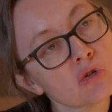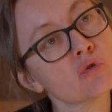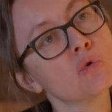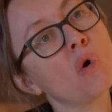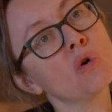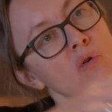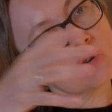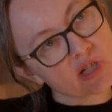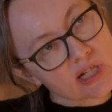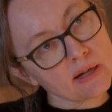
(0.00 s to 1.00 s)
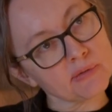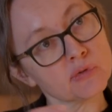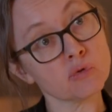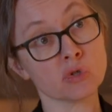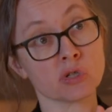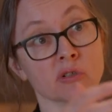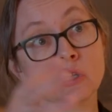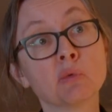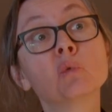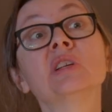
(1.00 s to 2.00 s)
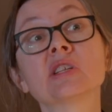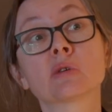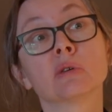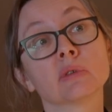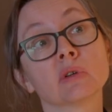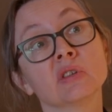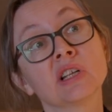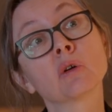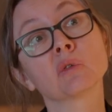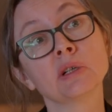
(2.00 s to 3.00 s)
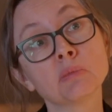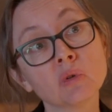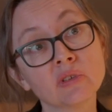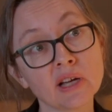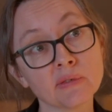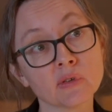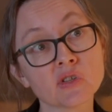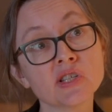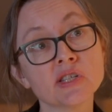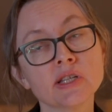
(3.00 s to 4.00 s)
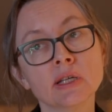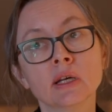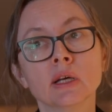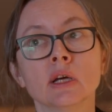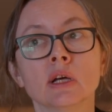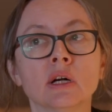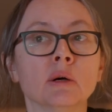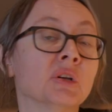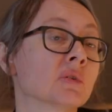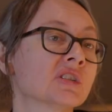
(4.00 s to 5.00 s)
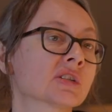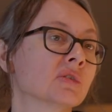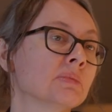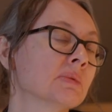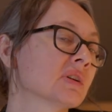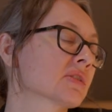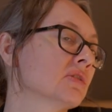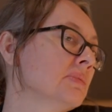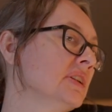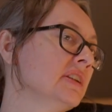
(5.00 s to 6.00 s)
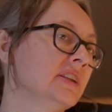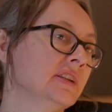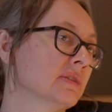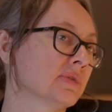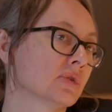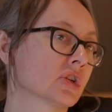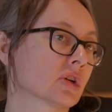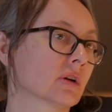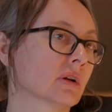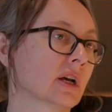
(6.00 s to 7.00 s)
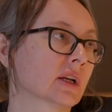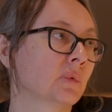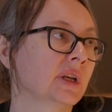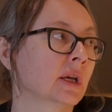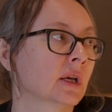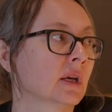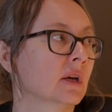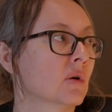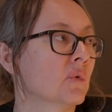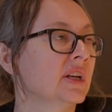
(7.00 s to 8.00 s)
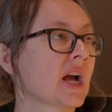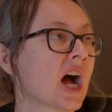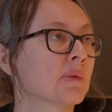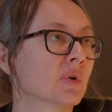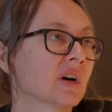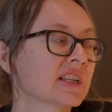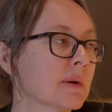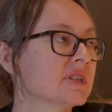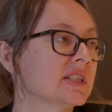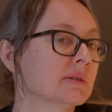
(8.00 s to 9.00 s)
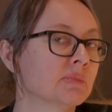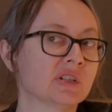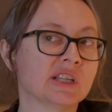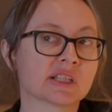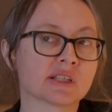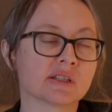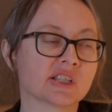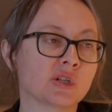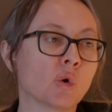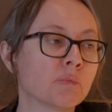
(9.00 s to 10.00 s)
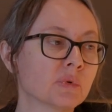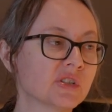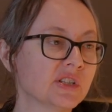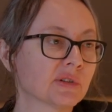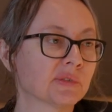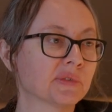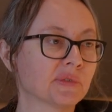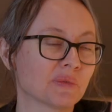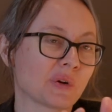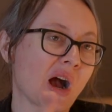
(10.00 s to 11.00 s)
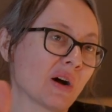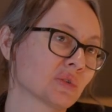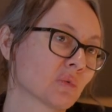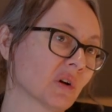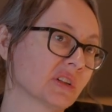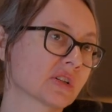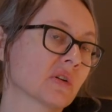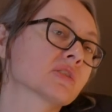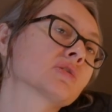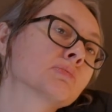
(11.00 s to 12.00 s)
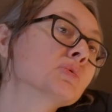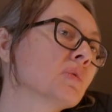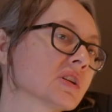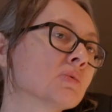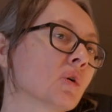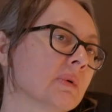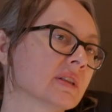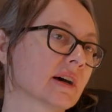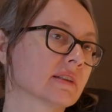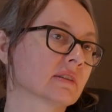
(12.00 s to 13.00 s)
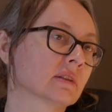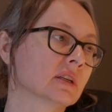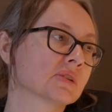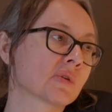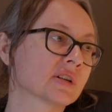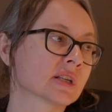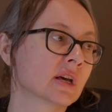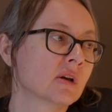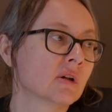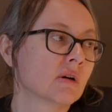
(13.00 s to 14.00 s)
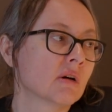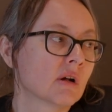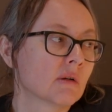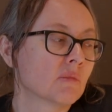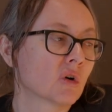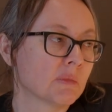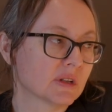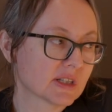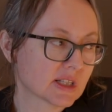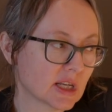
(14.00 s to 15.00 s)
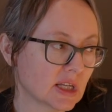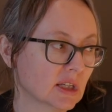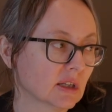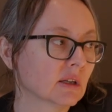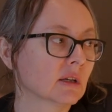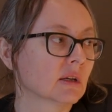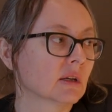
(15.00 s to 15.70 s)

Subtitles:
to allow ourselves to suddenly rediscover an incredible diversity, because it's going to be what's going to be needed in the future. Like we hyper adapted, but it's the opposite of how the world is going. So the book was more about that. It was more about saying,